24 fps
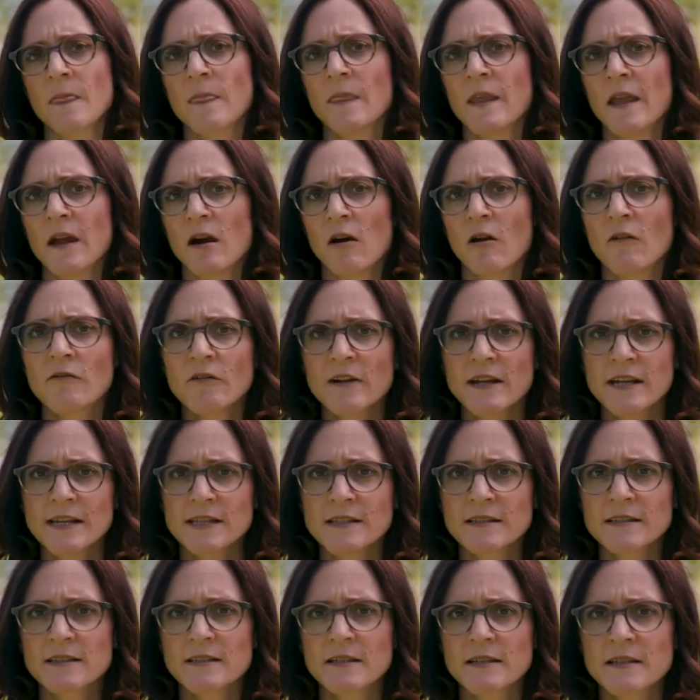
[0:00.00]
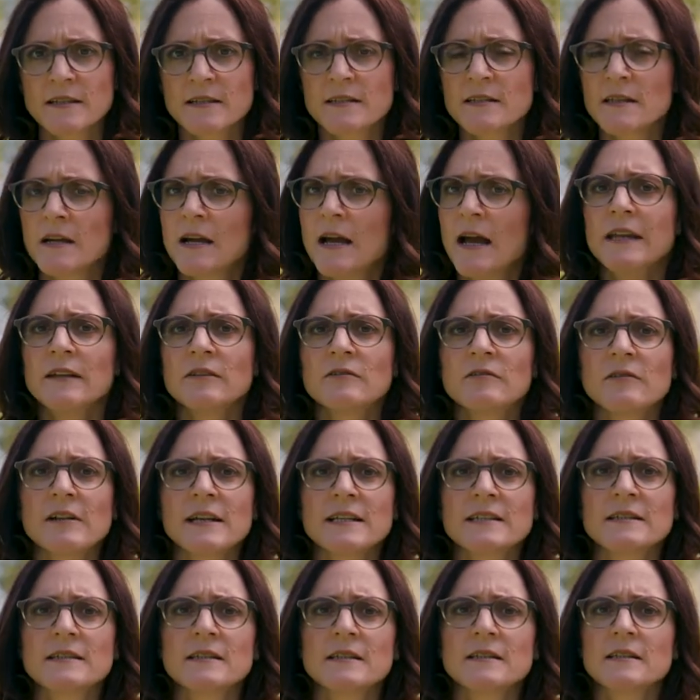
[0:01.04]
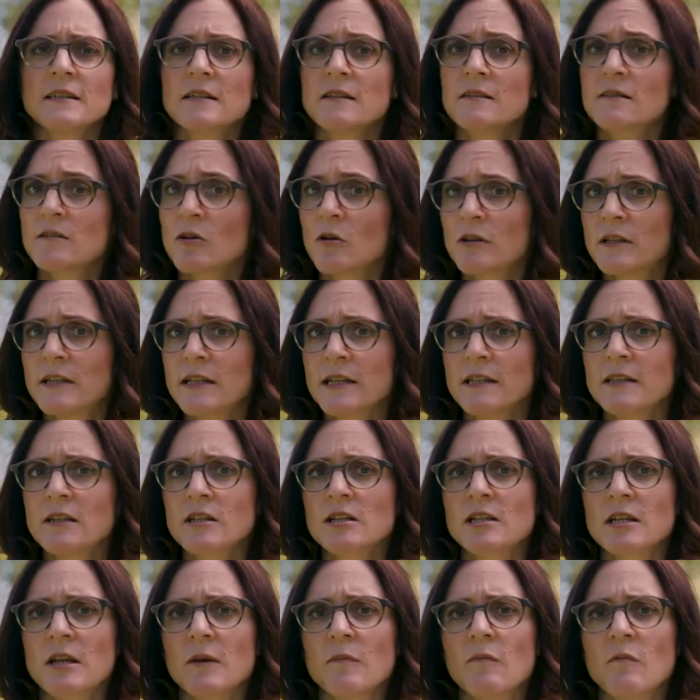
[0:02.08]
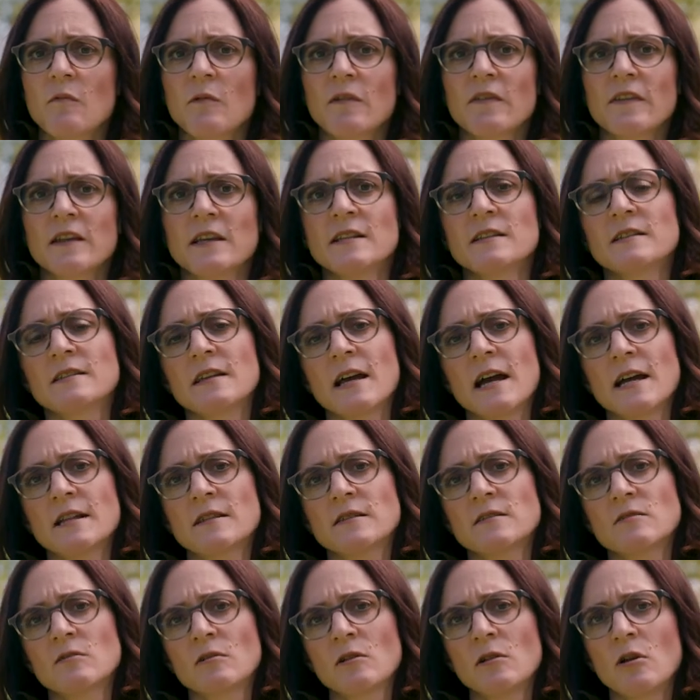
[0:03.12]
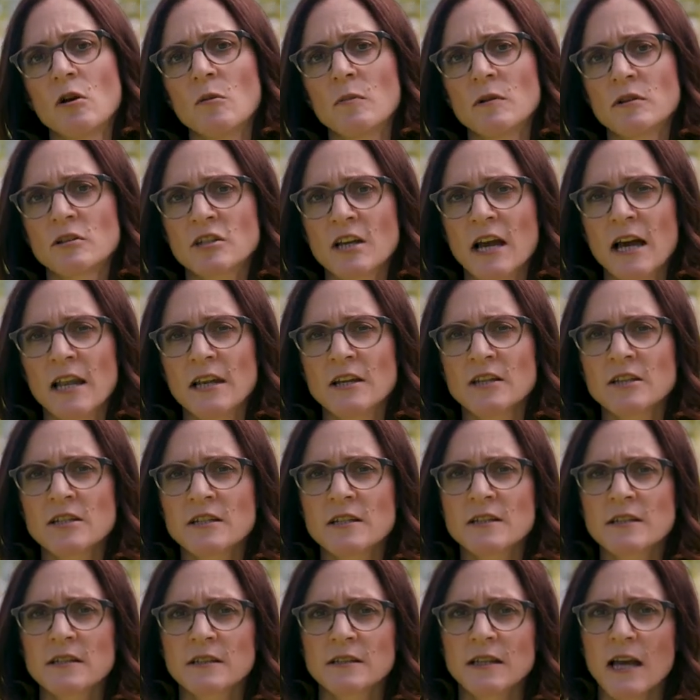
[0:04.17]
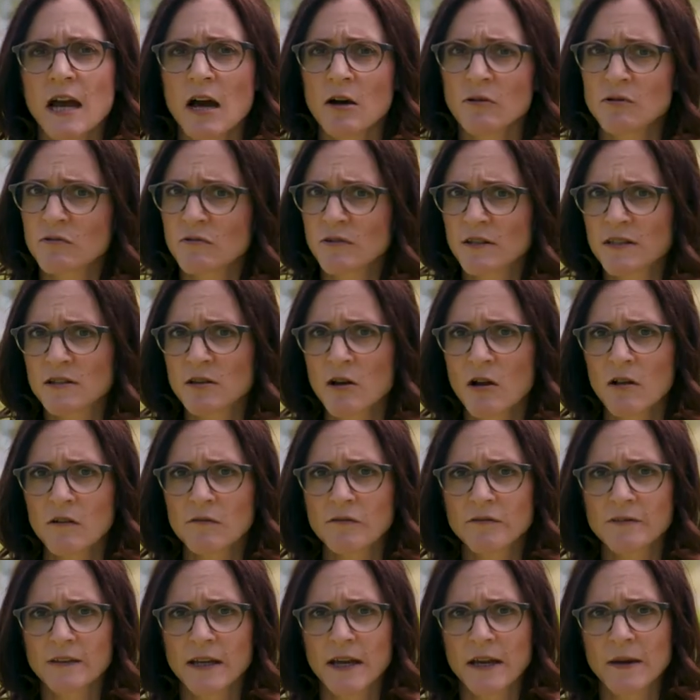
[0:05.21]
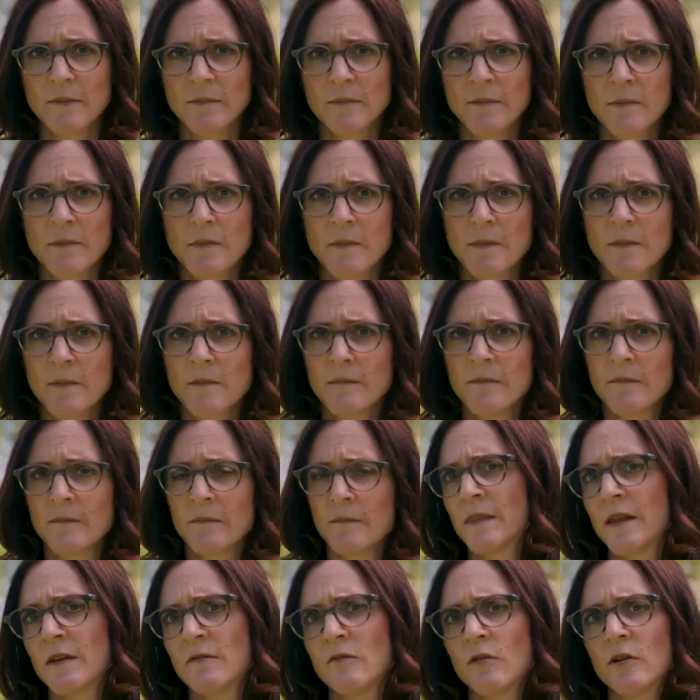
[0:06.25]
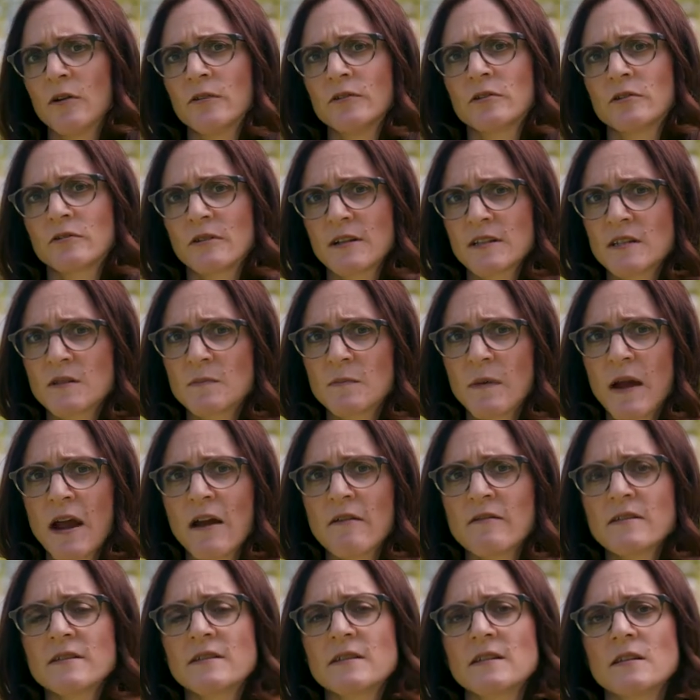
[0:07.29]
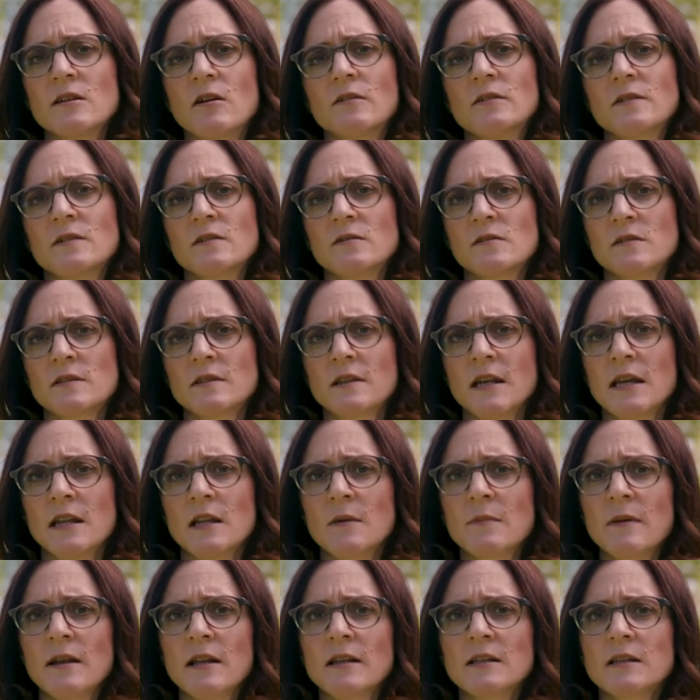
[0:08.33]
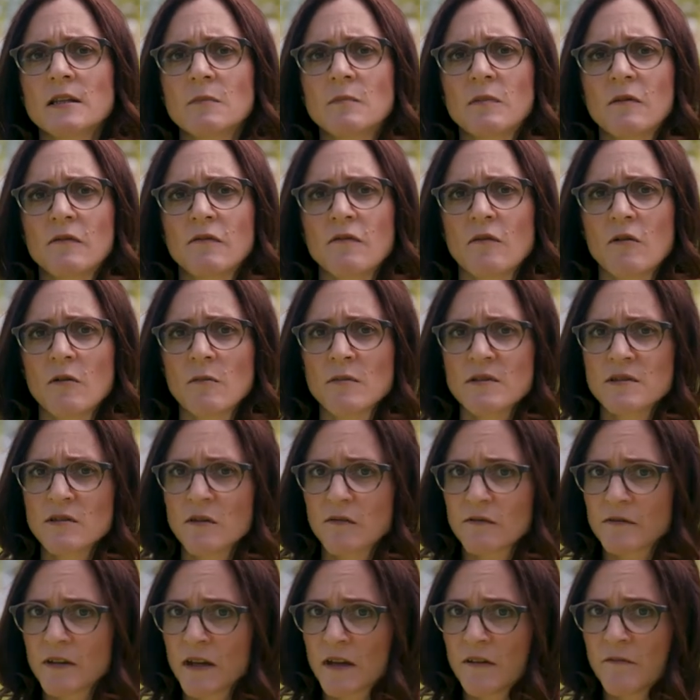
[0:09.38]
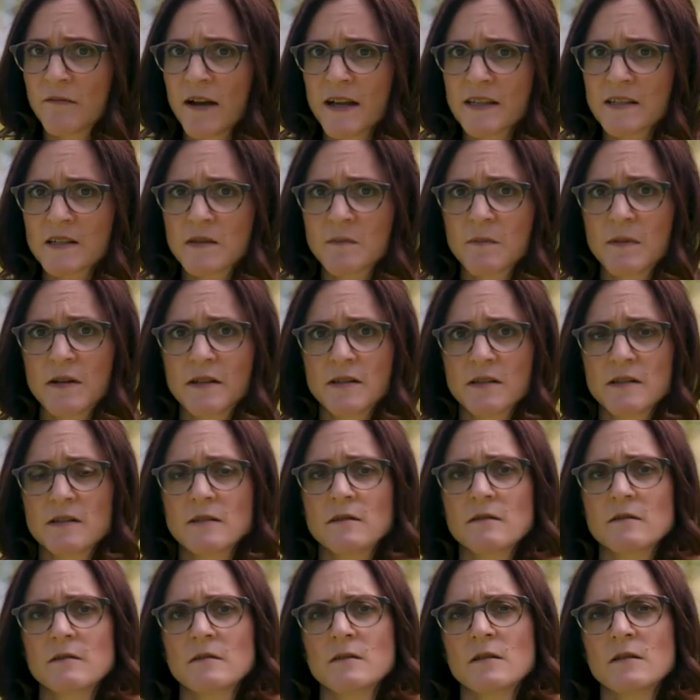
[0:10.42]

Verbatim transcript: They are, for instance, interested in thought leadership with insights to global challenges and how to resolve them. They want transparency on the sustainability performance of their investments.